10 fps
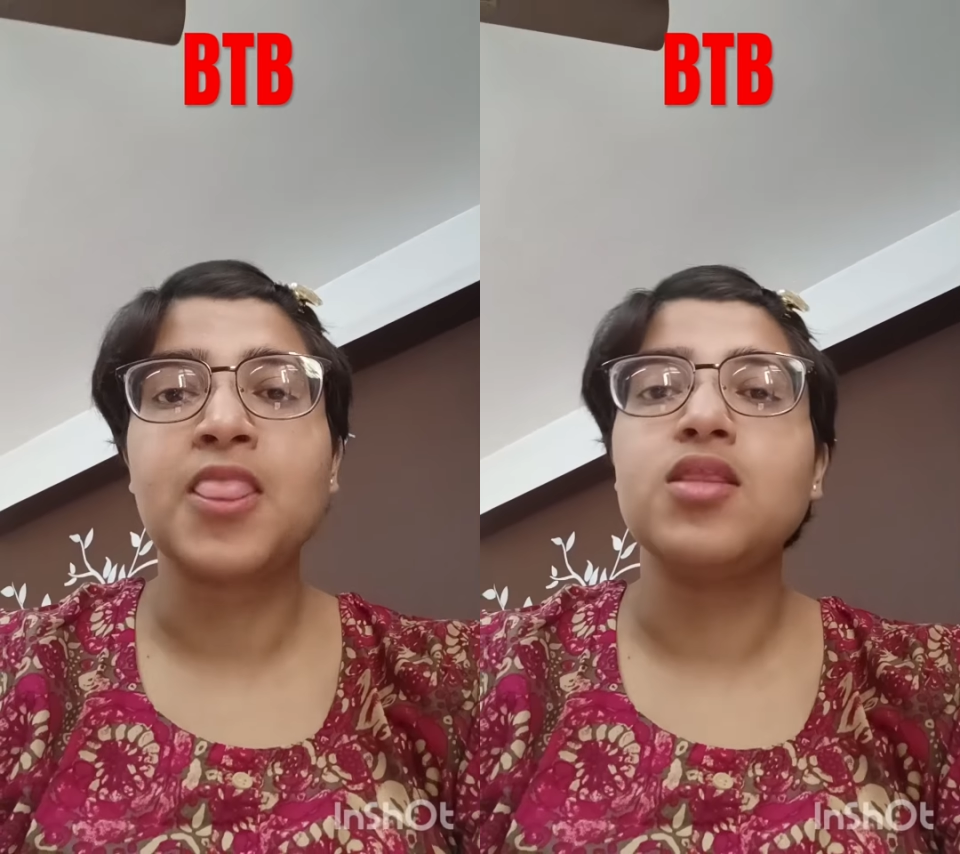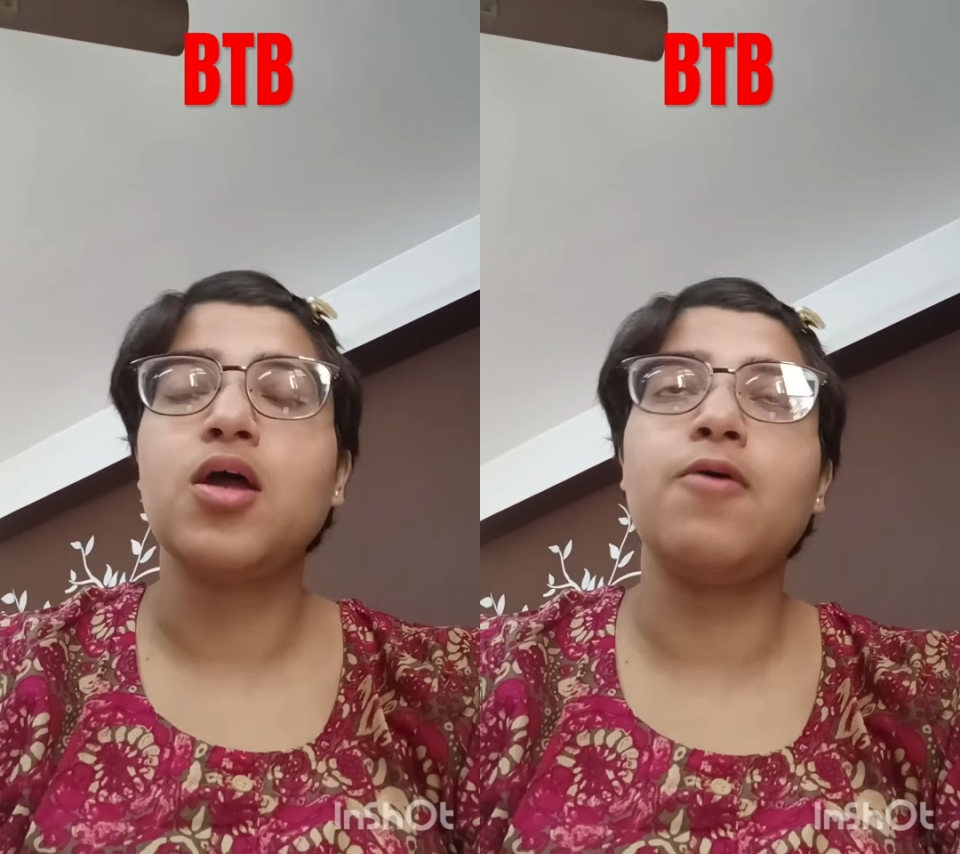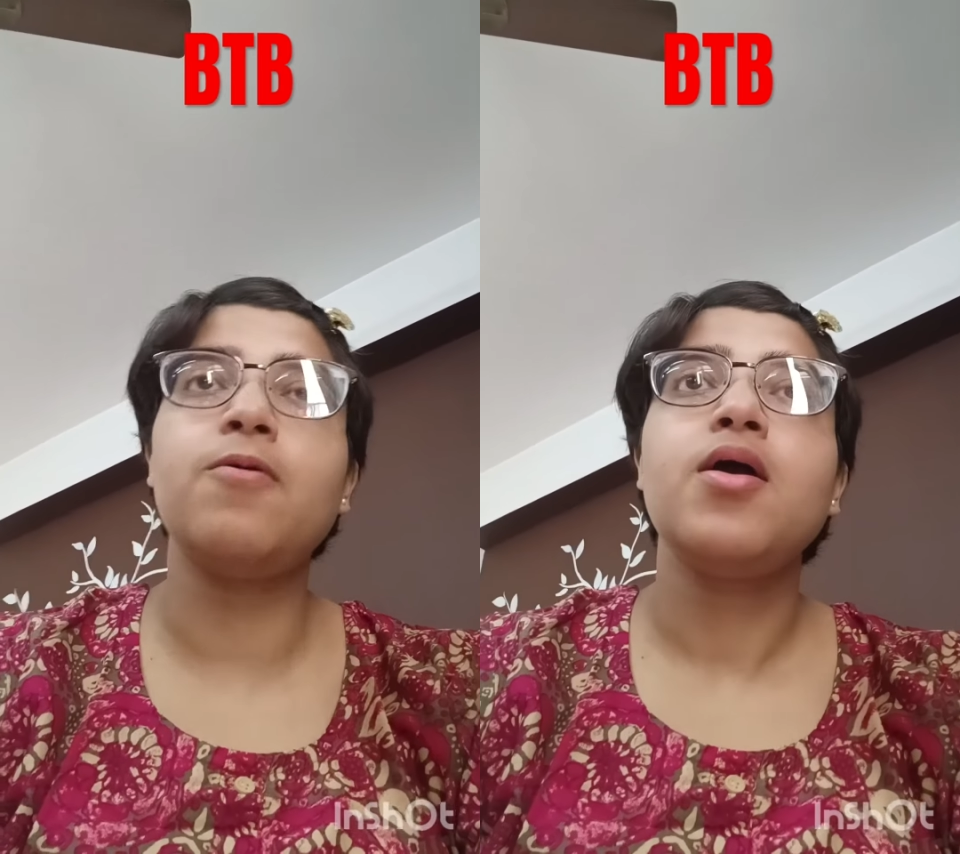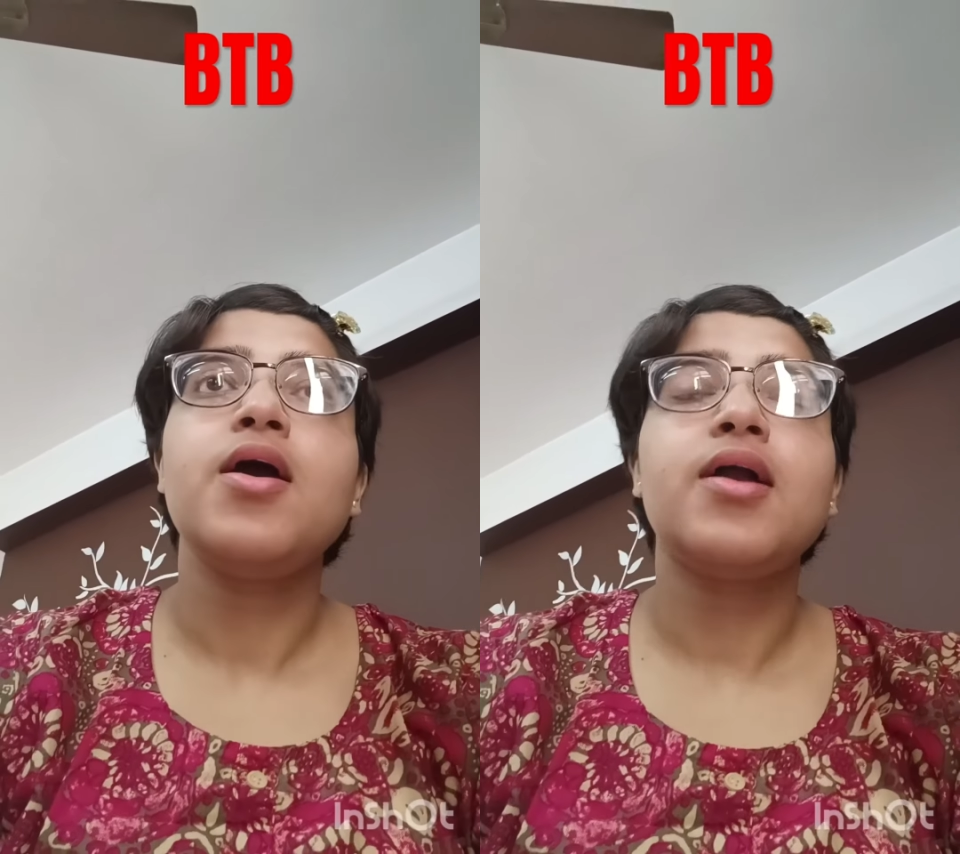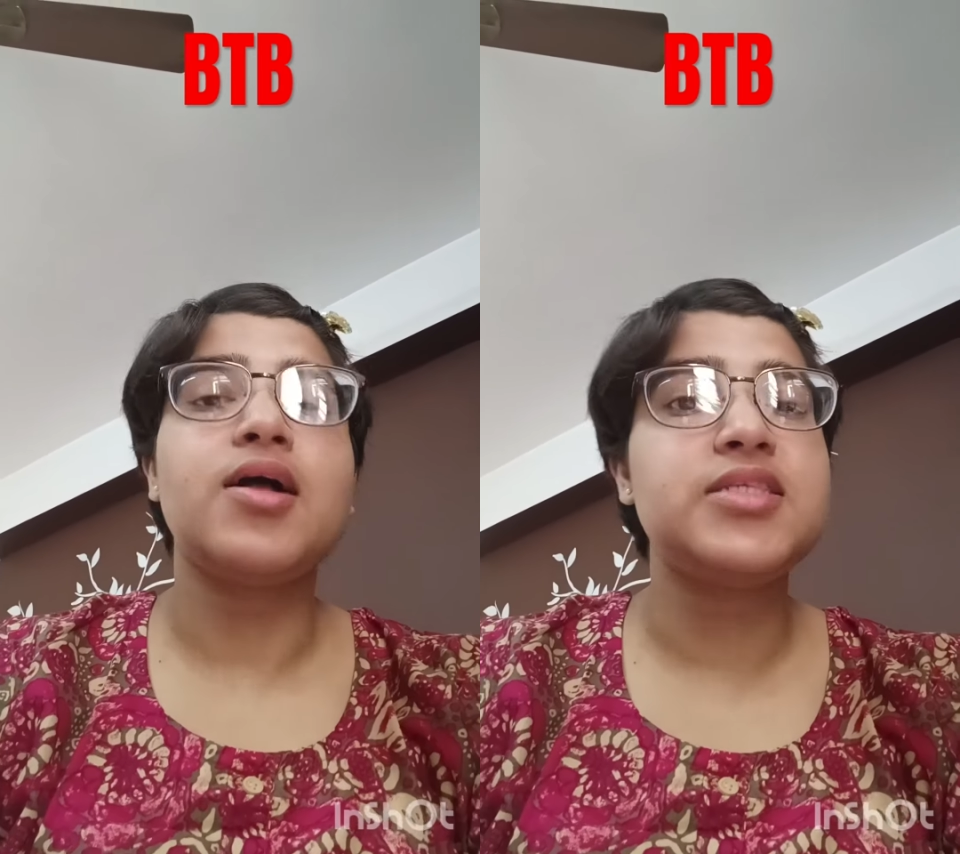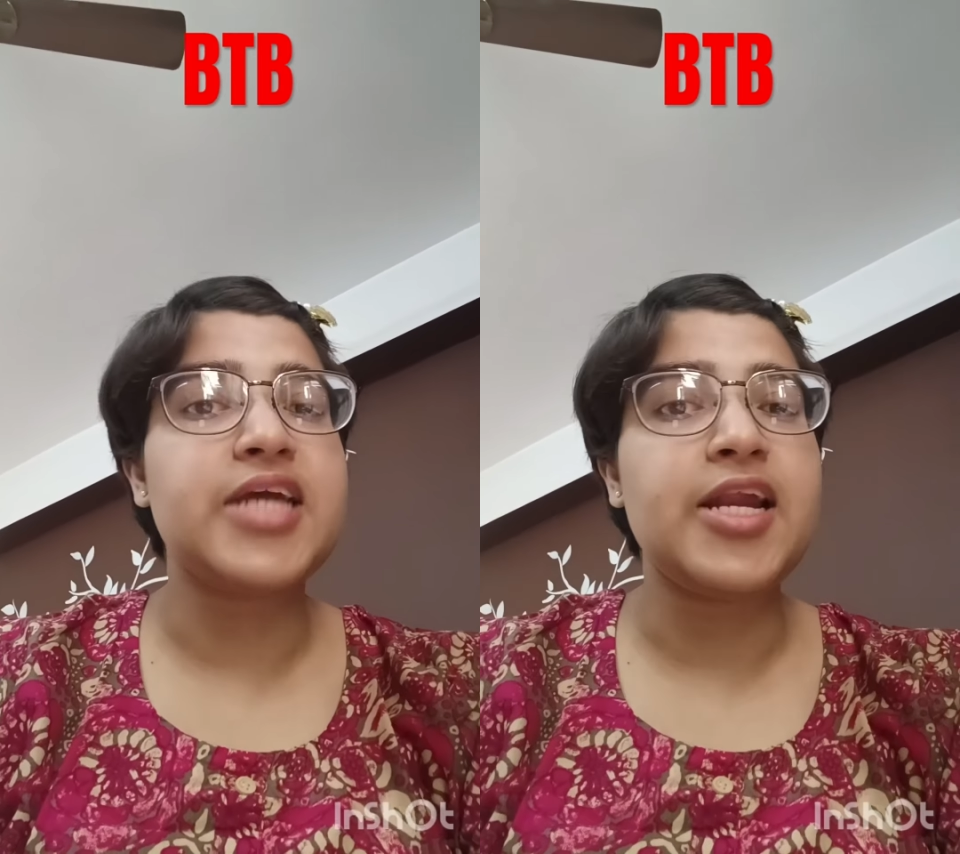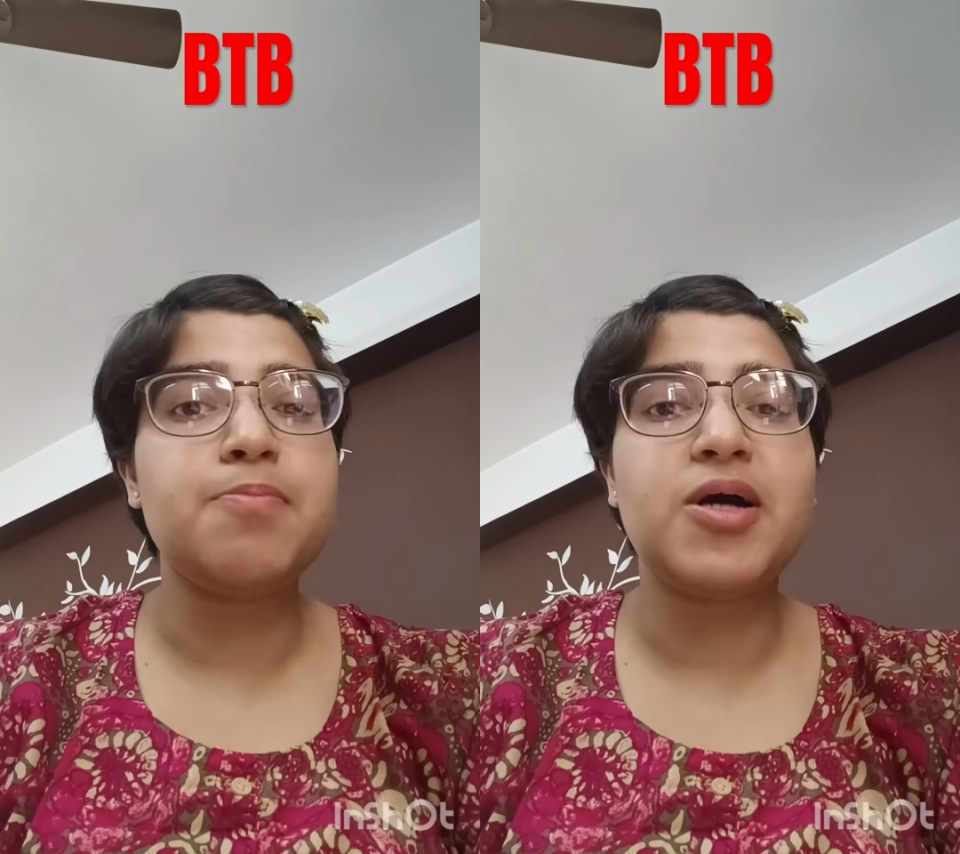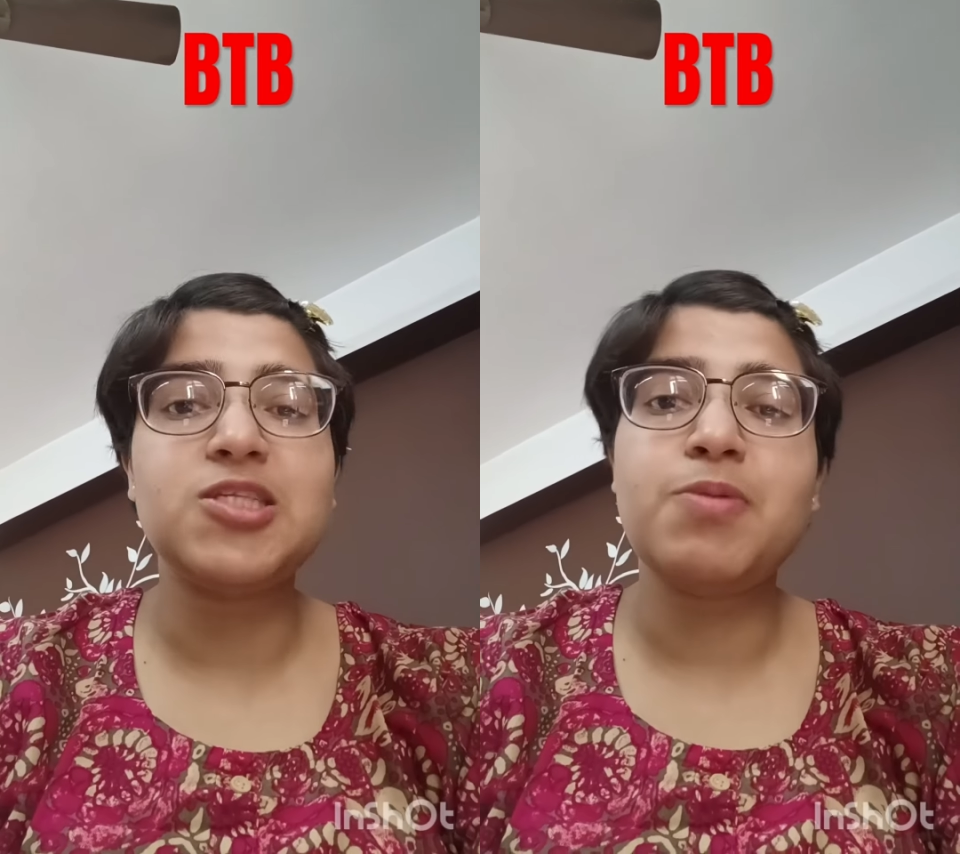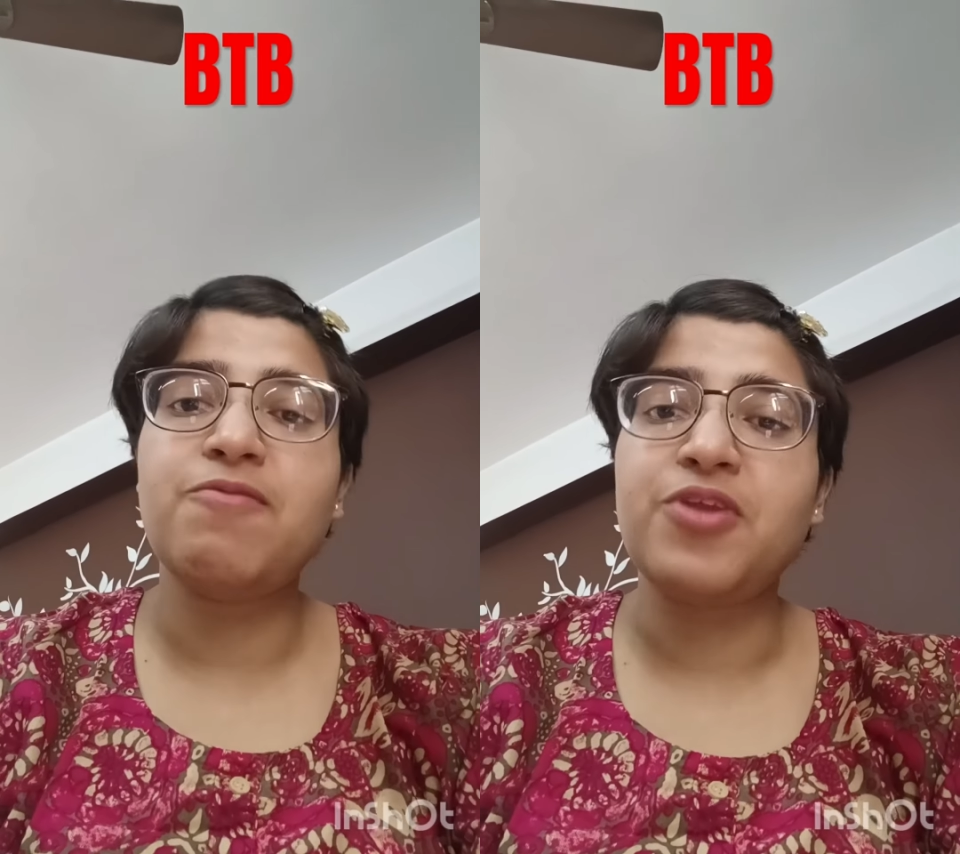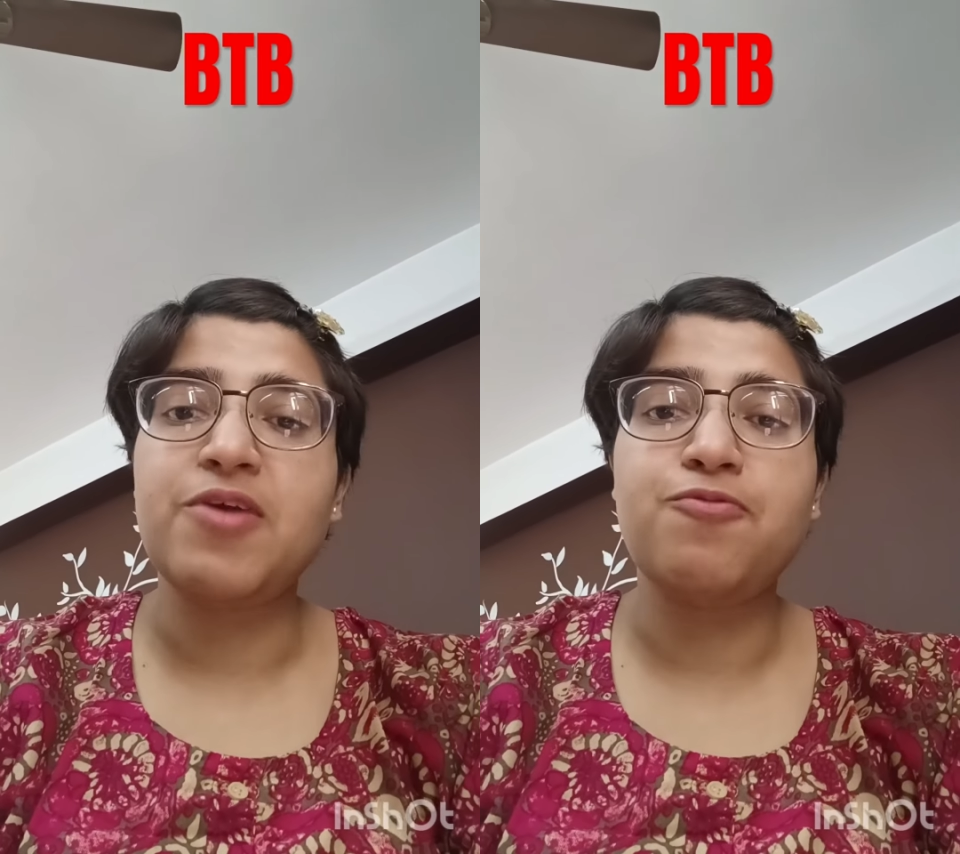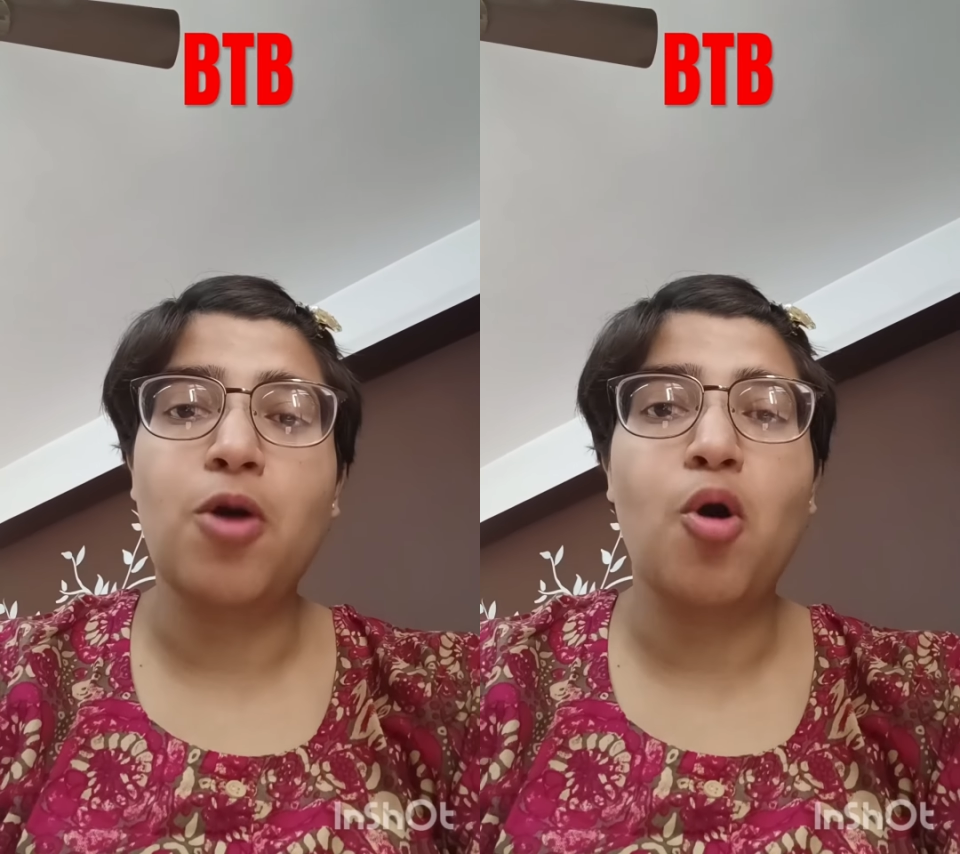The consent must be free from